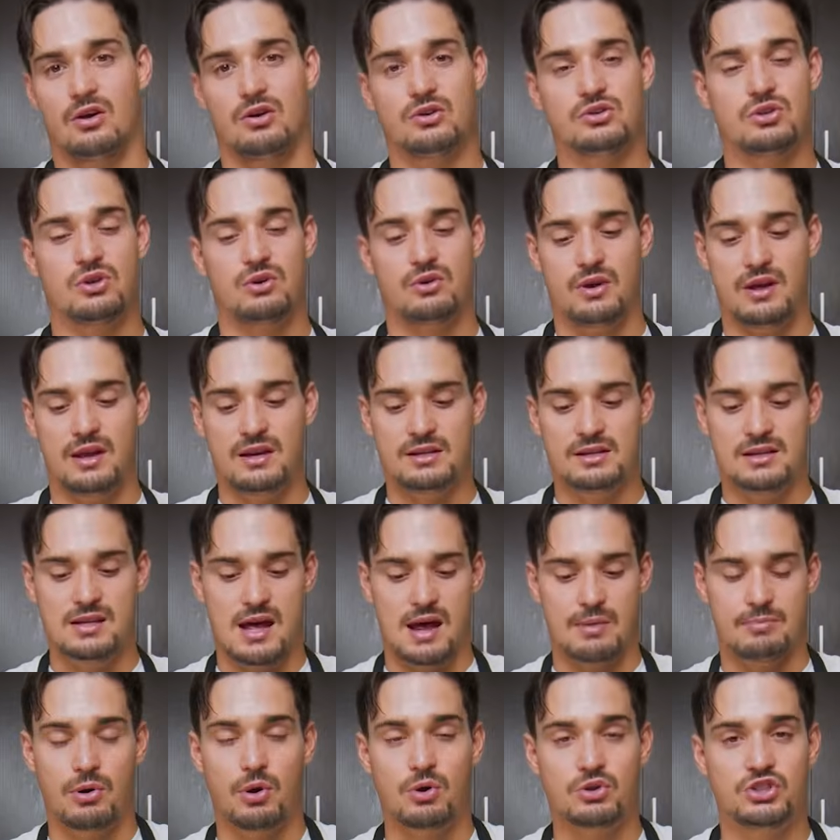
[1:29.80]
also into
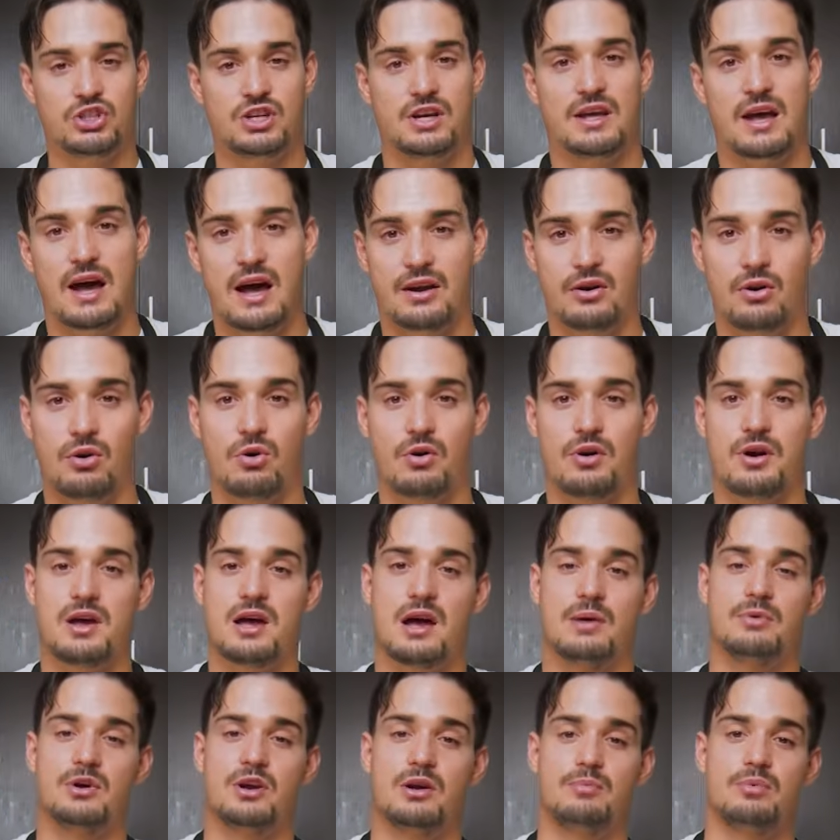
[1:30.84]
that poaching category,
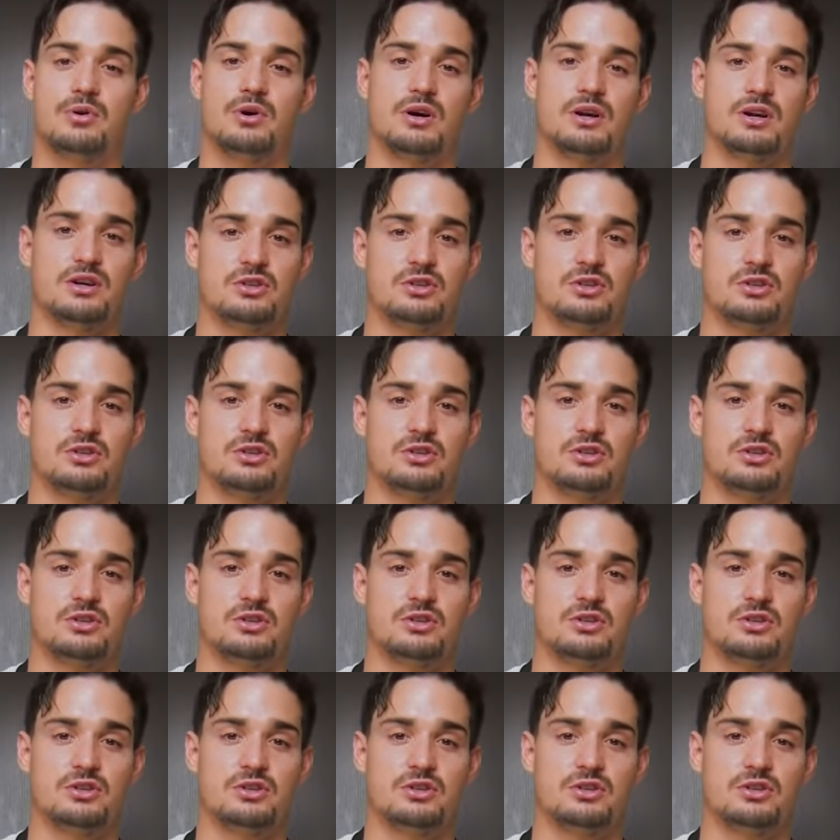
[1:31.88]
I'm gonna put